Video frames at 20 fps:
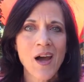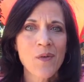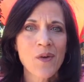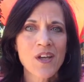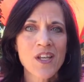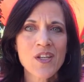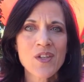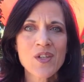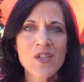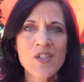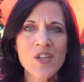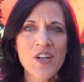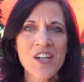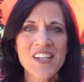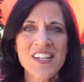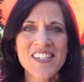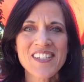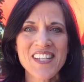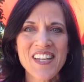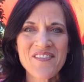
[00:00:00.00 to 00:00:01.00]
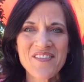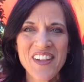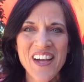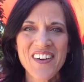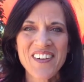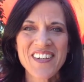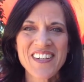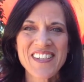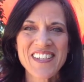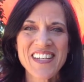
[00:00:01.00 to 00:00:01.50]
how are you starting
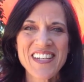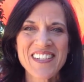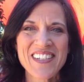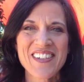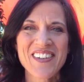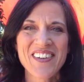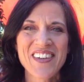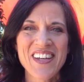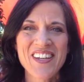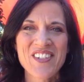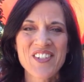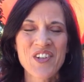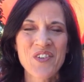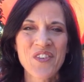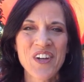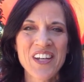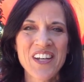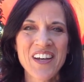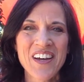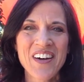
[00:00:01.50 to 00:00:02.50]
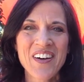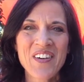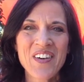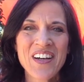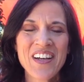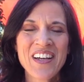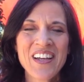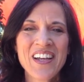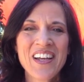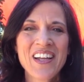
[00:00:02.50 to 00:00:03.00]
sunflower seeds in your kitchen
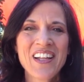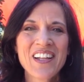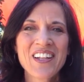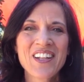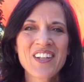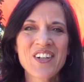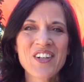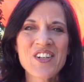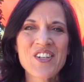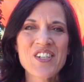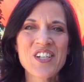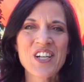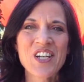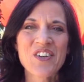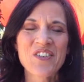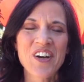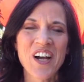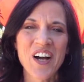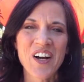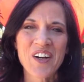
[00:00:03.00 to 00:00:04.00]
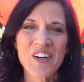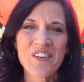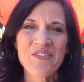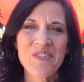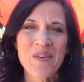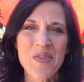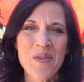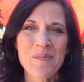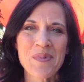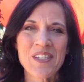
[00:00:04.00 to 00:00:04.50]
window learn to
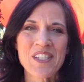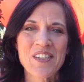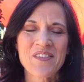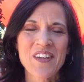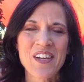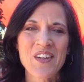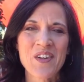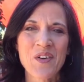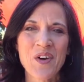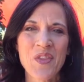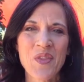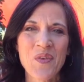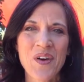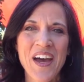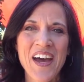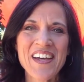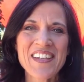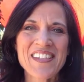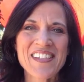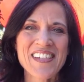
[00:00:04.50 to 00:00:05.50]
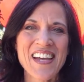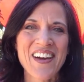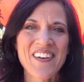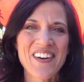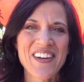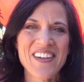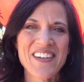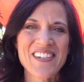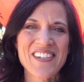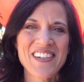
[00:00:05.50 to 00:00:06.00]
grow from the pacific northwest
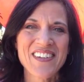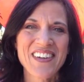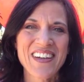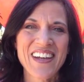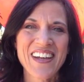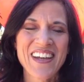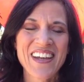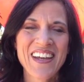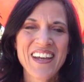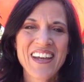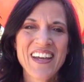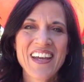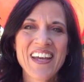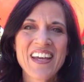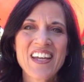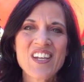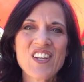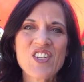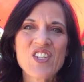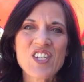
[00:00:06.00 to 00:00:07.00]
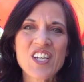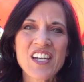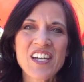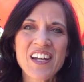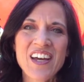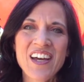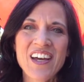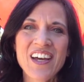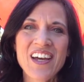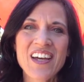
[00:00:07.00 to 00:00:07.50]
how are you doing
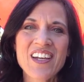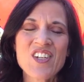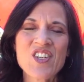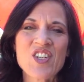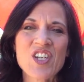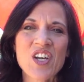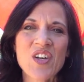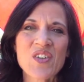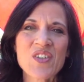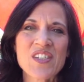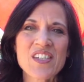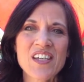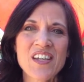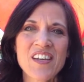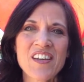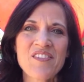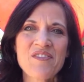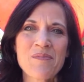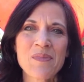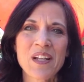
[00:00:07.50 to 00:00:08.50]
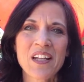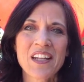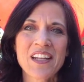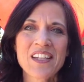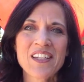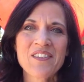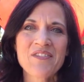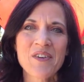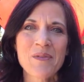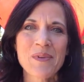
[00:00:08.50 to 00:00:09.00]
gina joseph
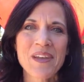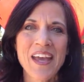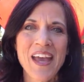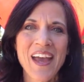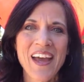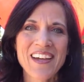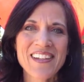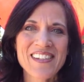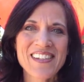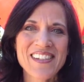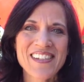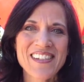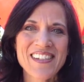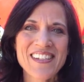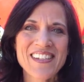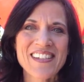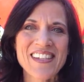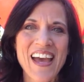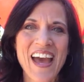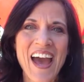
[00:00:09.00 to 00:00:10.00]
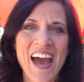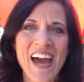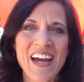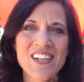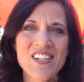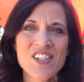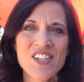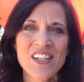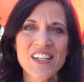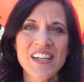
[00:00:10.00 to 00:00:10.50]
melinda from kansas
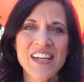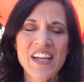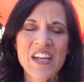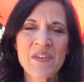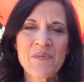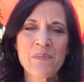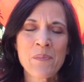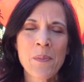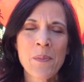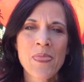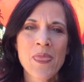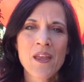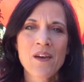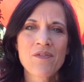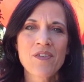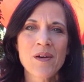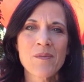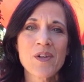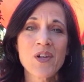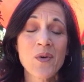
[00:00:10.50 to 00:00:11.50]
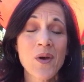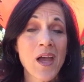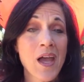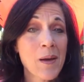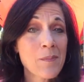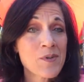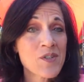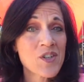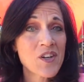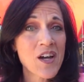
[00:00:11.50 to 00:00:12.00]
actually from New
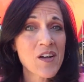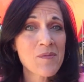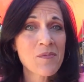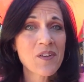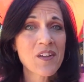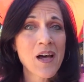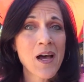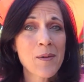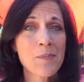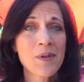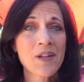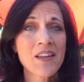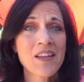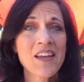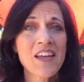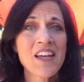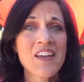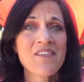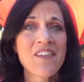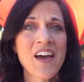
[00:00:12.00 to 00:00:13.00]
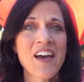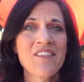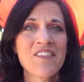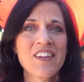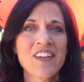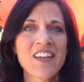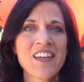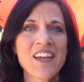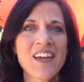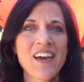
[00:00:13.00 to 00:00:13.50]
Hampshire, I, be I believe,
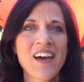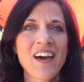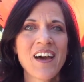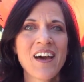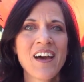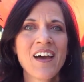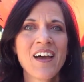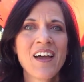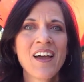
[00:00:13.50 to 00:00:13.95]
Evelia.